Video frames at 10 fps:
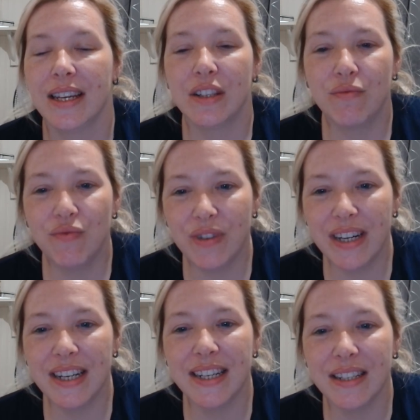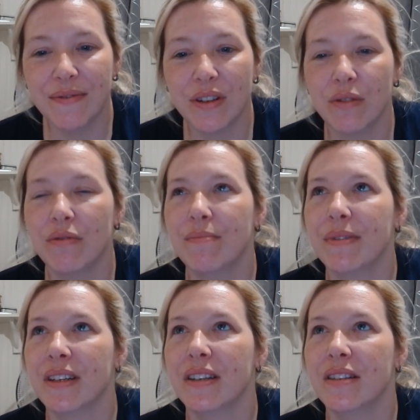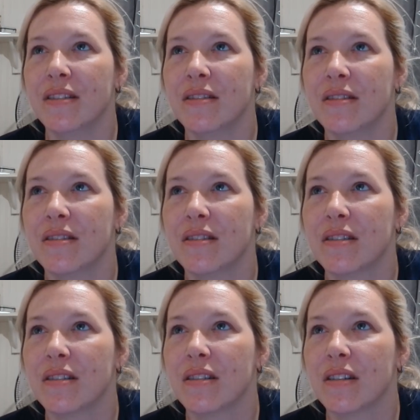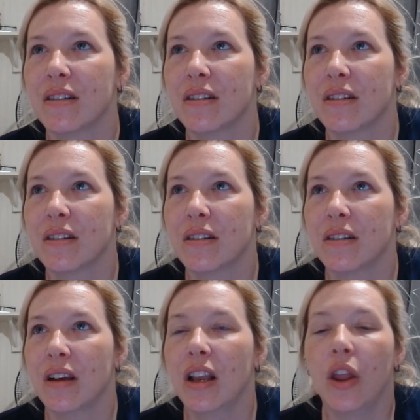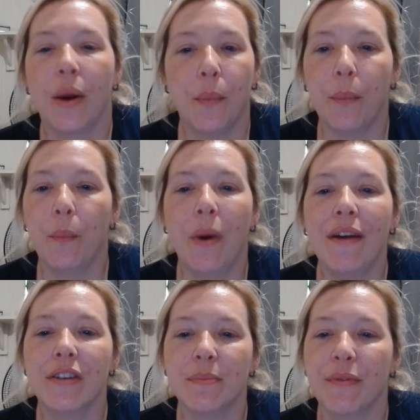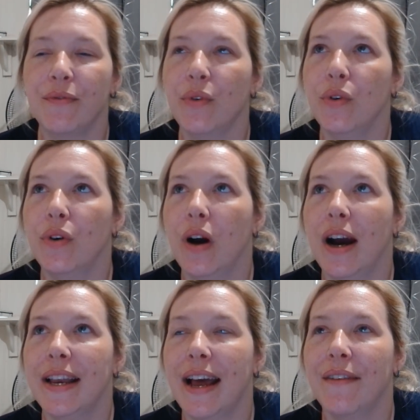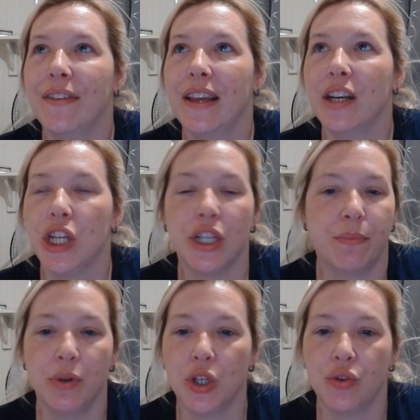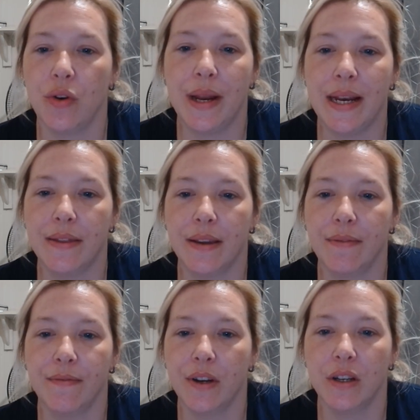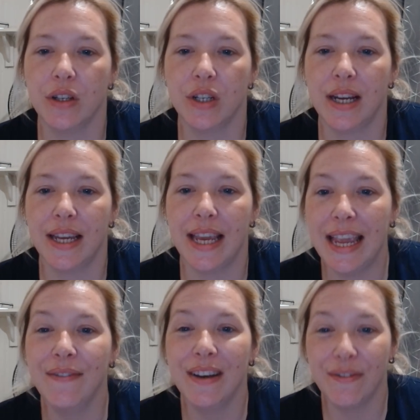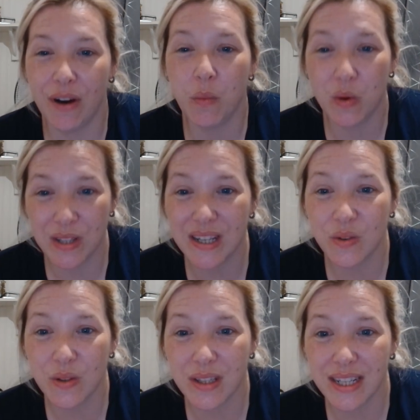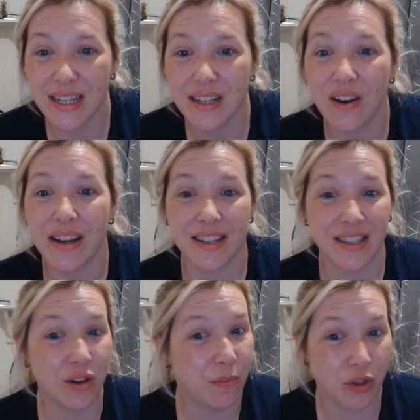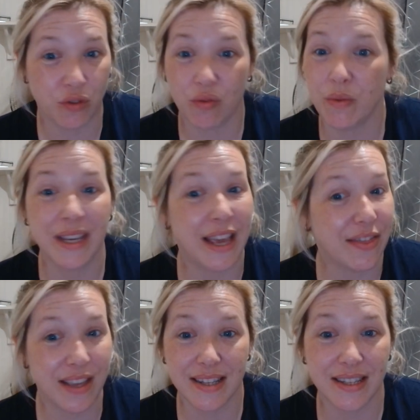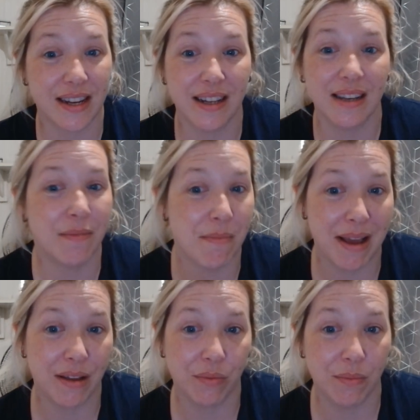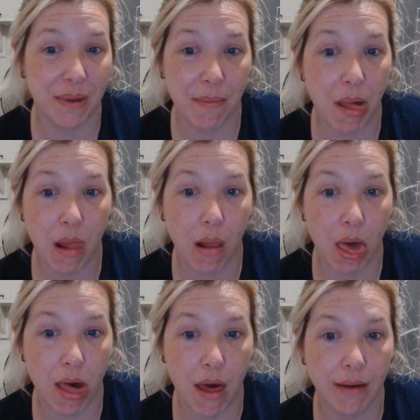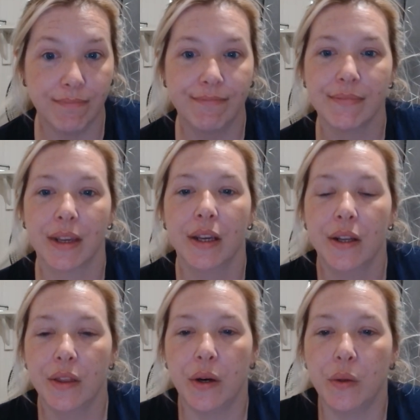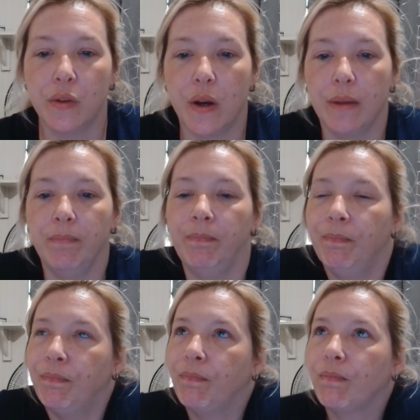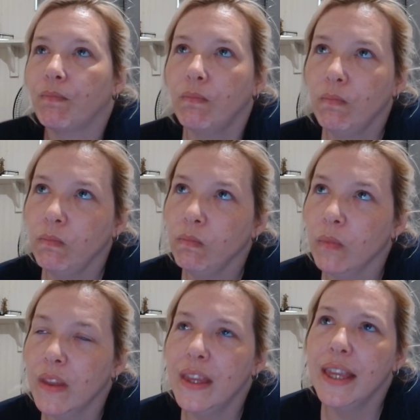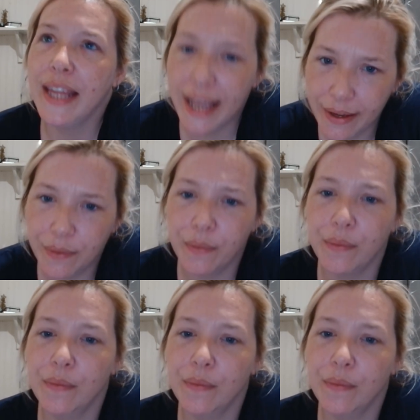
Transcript: really difficult because, like, whereas before I'd have the energy to push through anything virtually. Even if I was exhausted, I could still push through and get things done, and my mouth would be blah, blah, blah, the whole time. Now